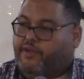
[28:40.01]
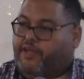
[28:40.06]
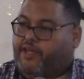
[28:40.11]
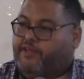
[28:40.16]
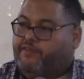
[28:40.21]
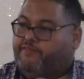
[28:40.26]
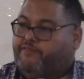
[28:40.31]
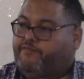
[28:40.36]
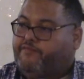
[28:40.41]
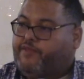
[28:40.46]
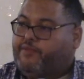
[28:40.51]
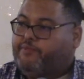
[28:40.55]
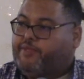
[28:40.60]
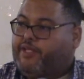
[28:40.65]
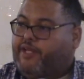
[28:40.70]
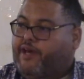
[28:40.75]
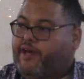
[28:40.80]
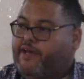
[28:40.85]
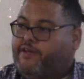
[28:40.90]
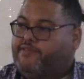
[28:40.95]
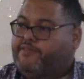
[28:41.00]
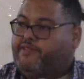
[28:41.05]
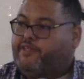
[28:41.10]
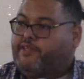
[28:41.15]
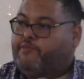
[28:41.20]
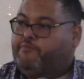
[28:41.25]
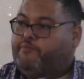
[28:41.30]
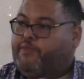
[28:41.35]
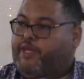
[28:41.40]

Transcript: and feminizing